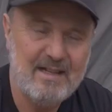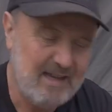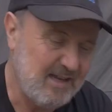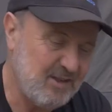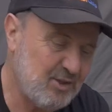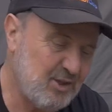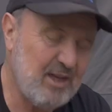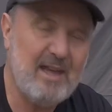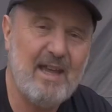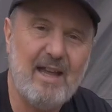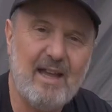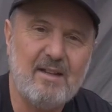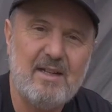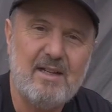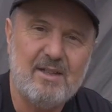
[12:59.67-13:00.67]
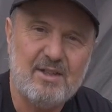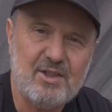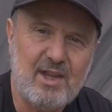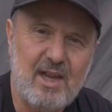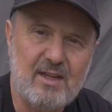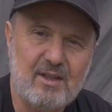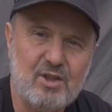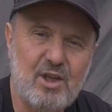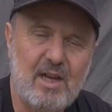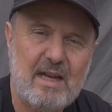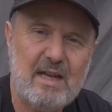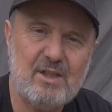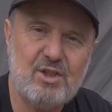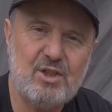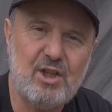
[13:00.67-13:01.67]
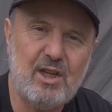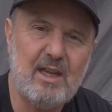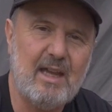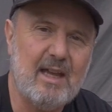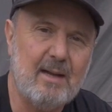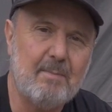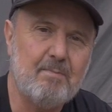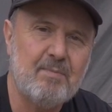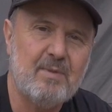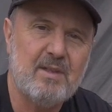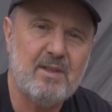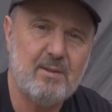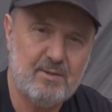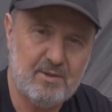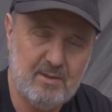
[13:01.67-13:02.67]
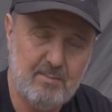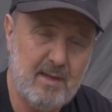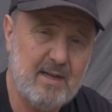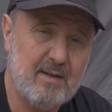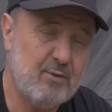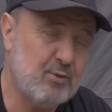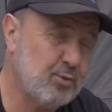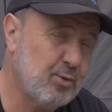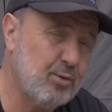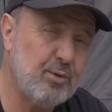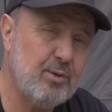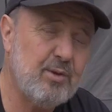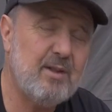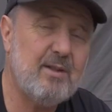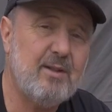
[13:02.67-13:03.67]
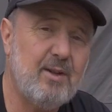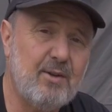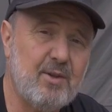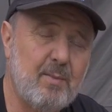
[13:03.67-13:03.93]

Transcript: and check out the state of charge, check out the amount of draw on